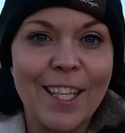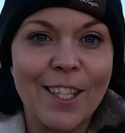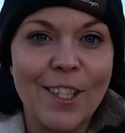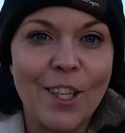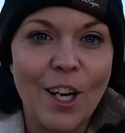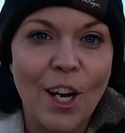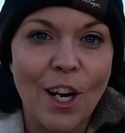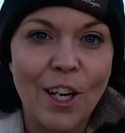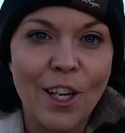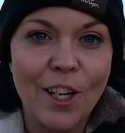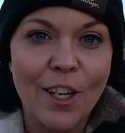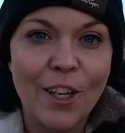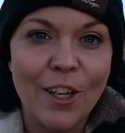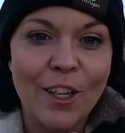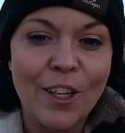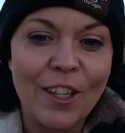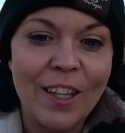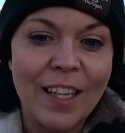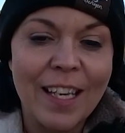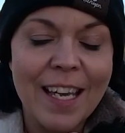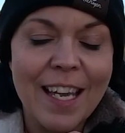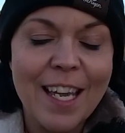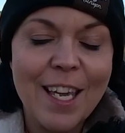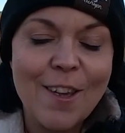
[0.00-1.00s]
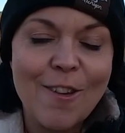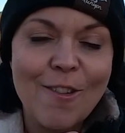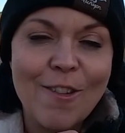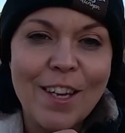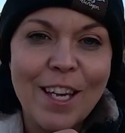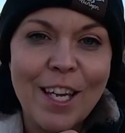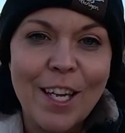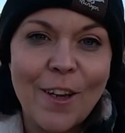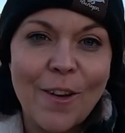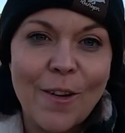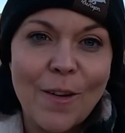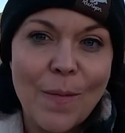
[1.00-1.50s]
and dark early, you
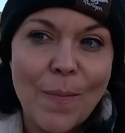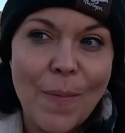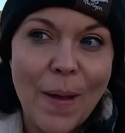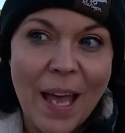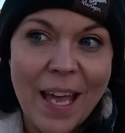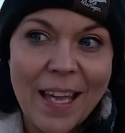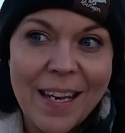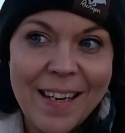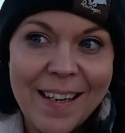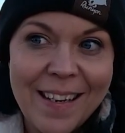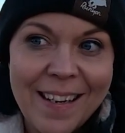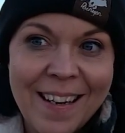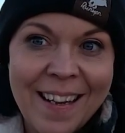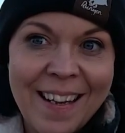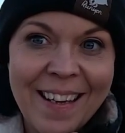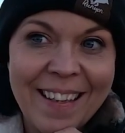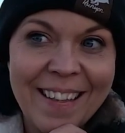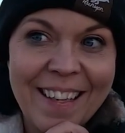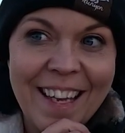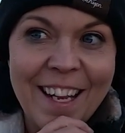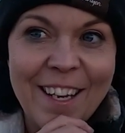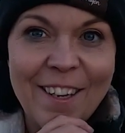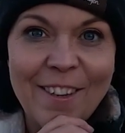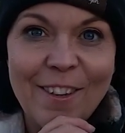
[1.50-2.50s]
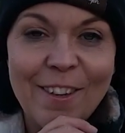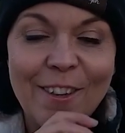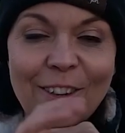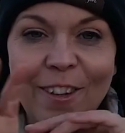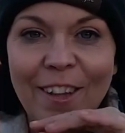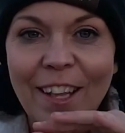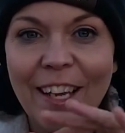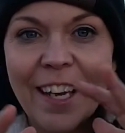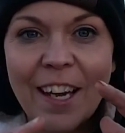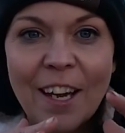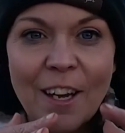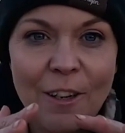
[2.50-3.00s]
can go to bed and you can go
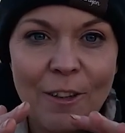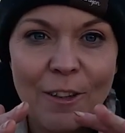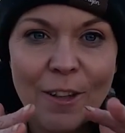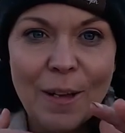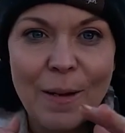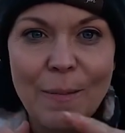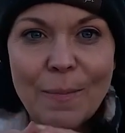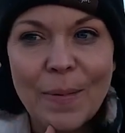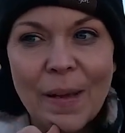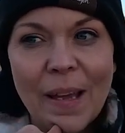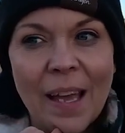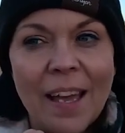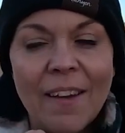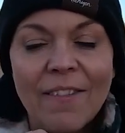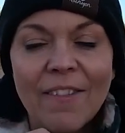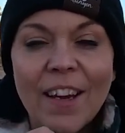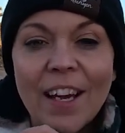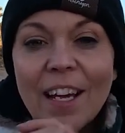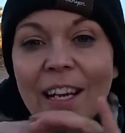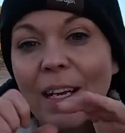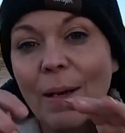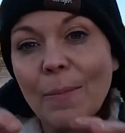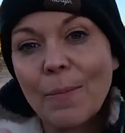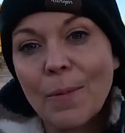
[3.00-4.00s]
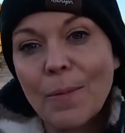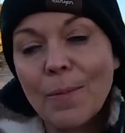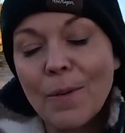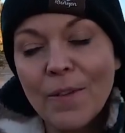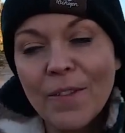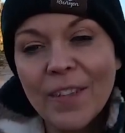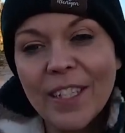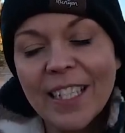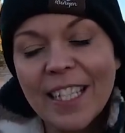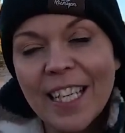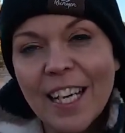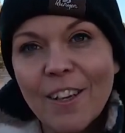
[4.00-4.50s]
like cuddle up. I've got a couple
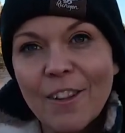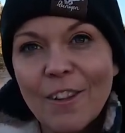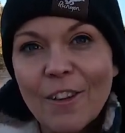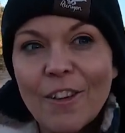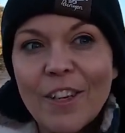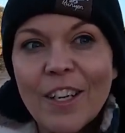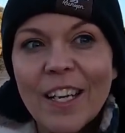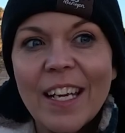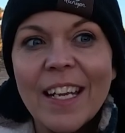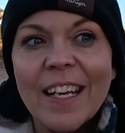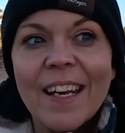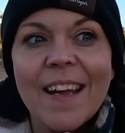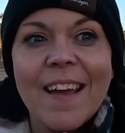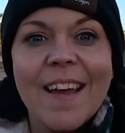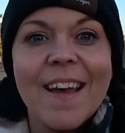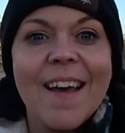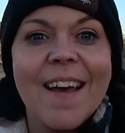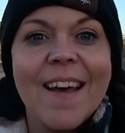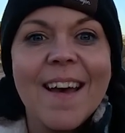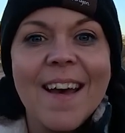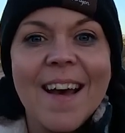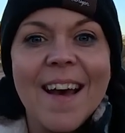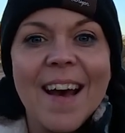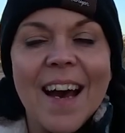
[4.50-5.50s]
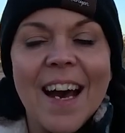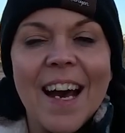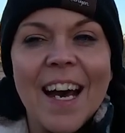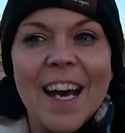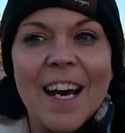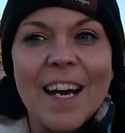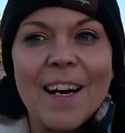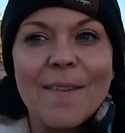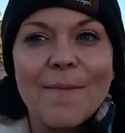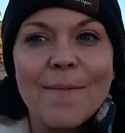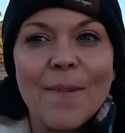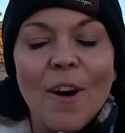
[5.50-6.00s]
movies downloaded.
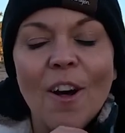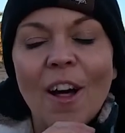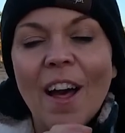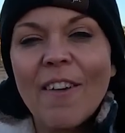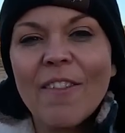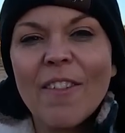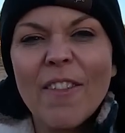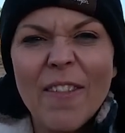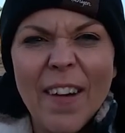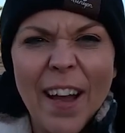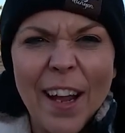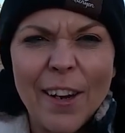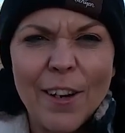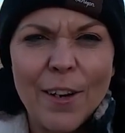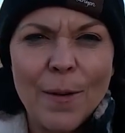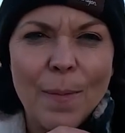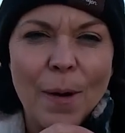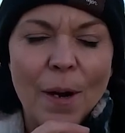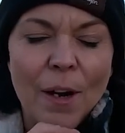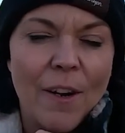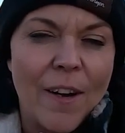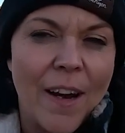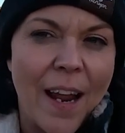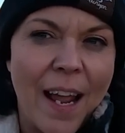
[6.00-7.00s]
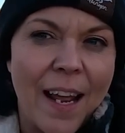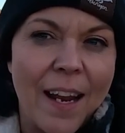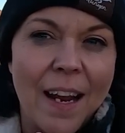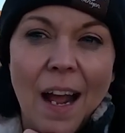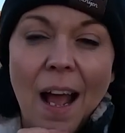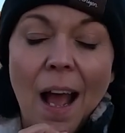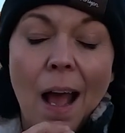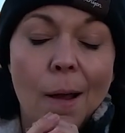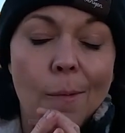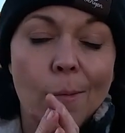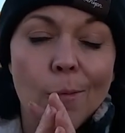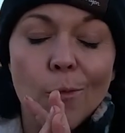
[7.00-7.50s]
I'll have a fire tomorrow night.
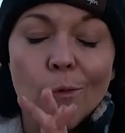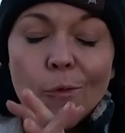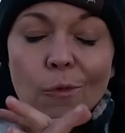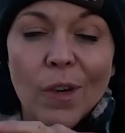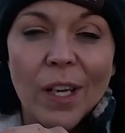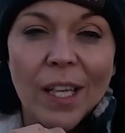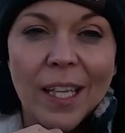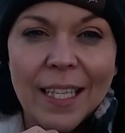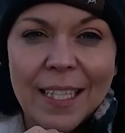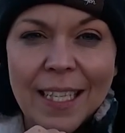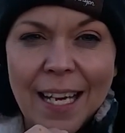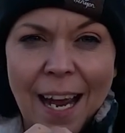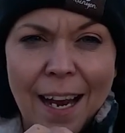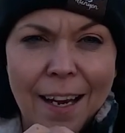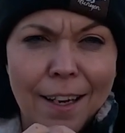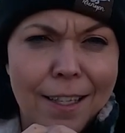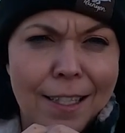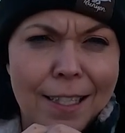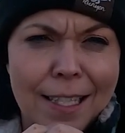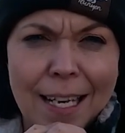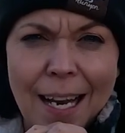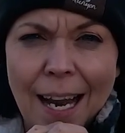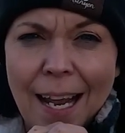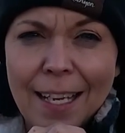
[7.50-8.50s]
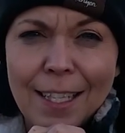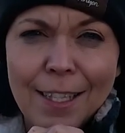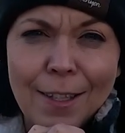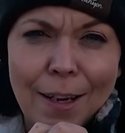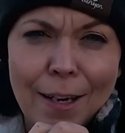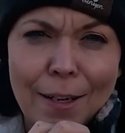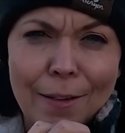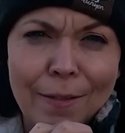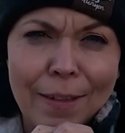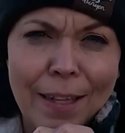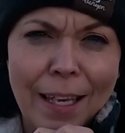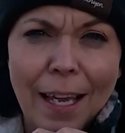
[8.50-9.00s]
I'm really tired tonight, so
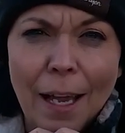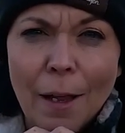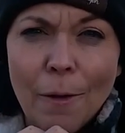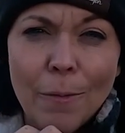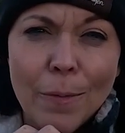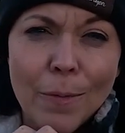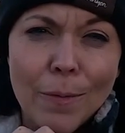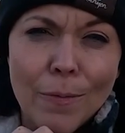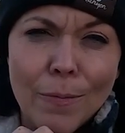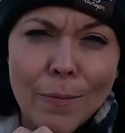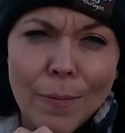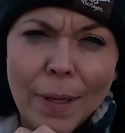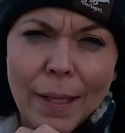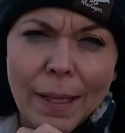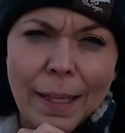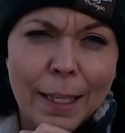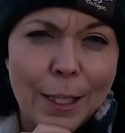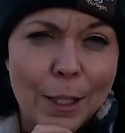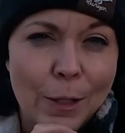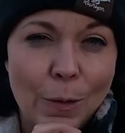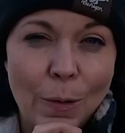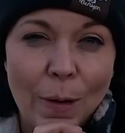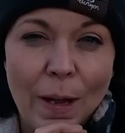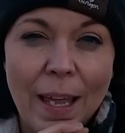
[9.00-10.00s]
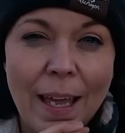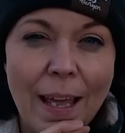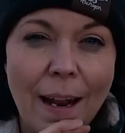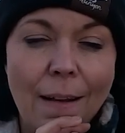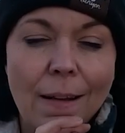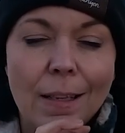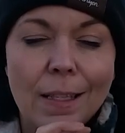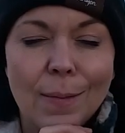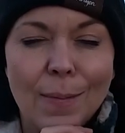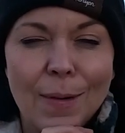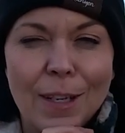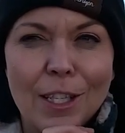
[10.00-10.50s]
I don't think I would really enjoy it
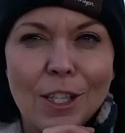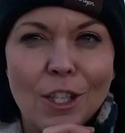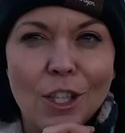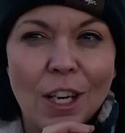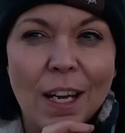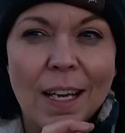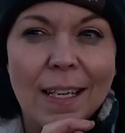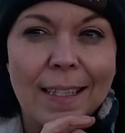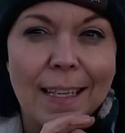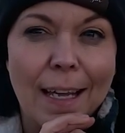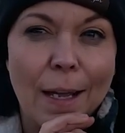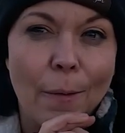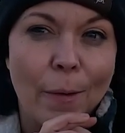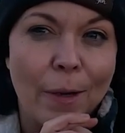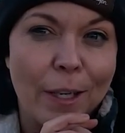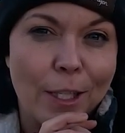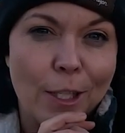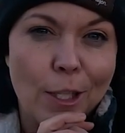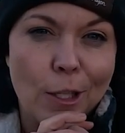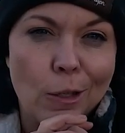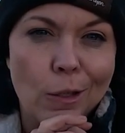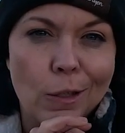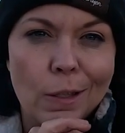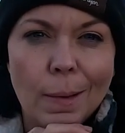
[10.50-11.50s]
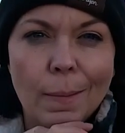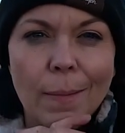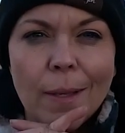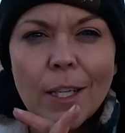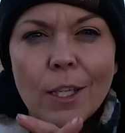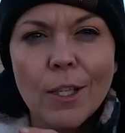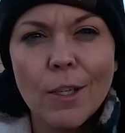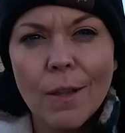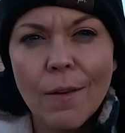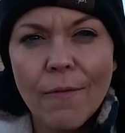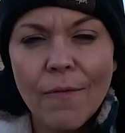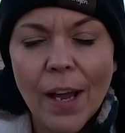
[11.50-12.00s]
as much as I want to. So I'm
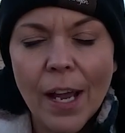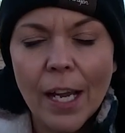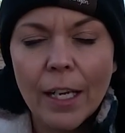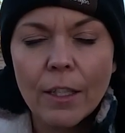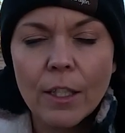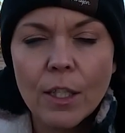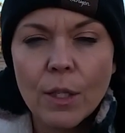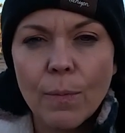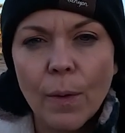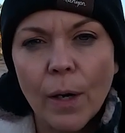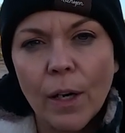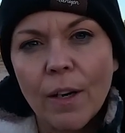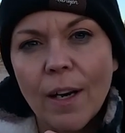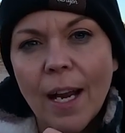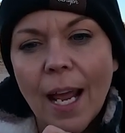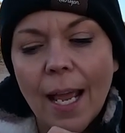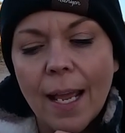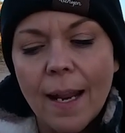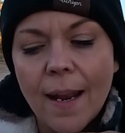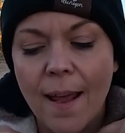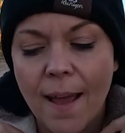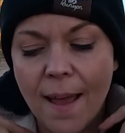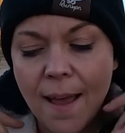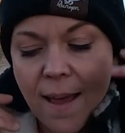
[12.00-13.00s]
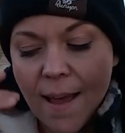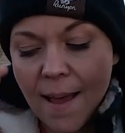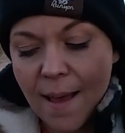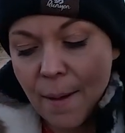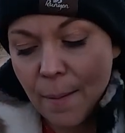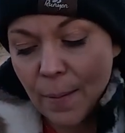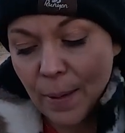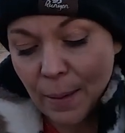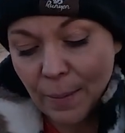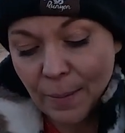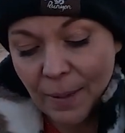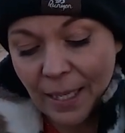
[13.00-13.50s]
gonna do the fire tomorrow night,
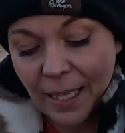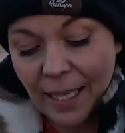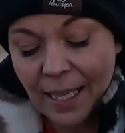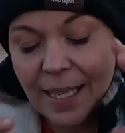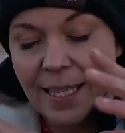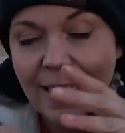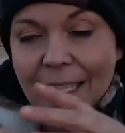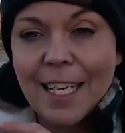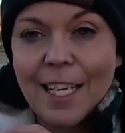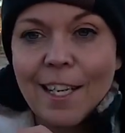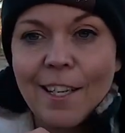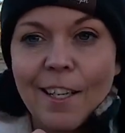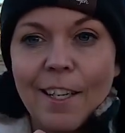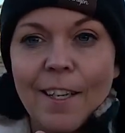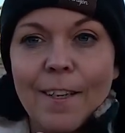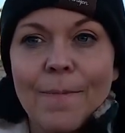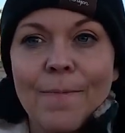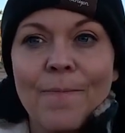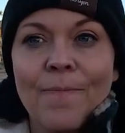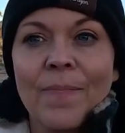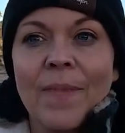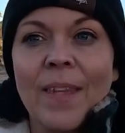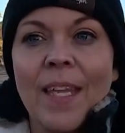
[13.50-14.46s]
but I'm gonna eat dinner,